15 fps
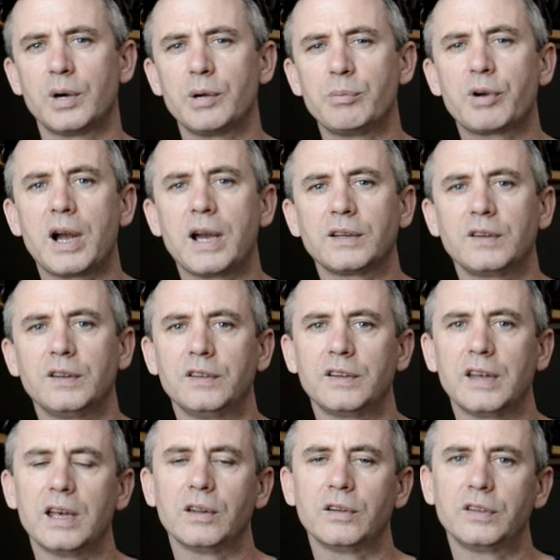My
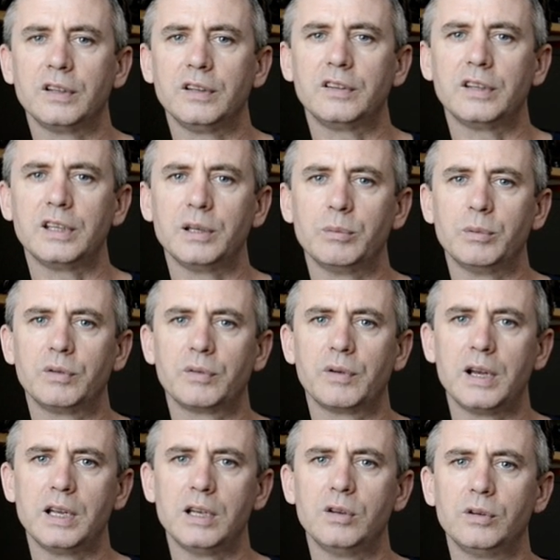practice at LTC was
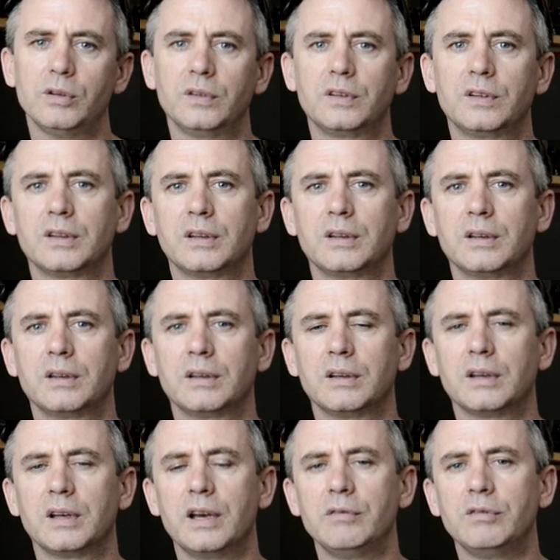very loose.
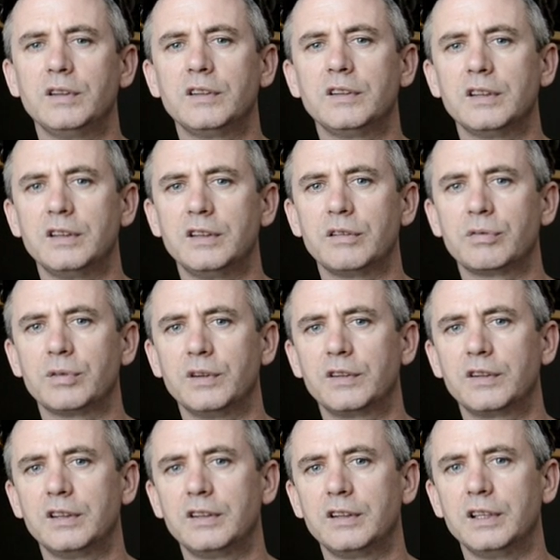I visited
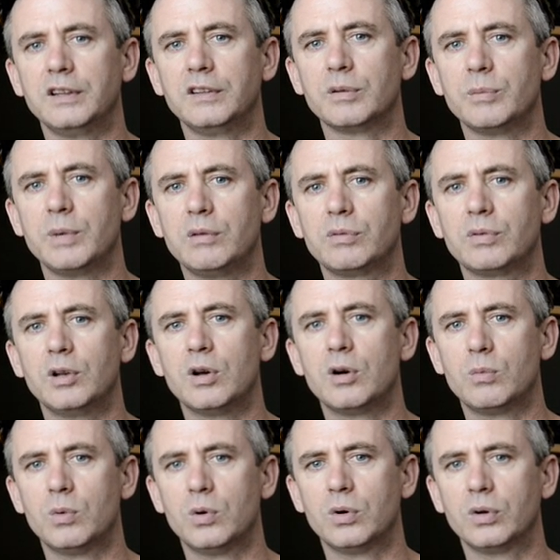different cities and went for
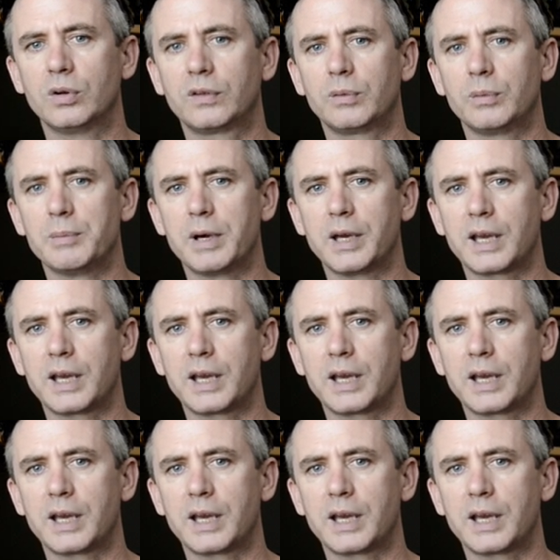long walks with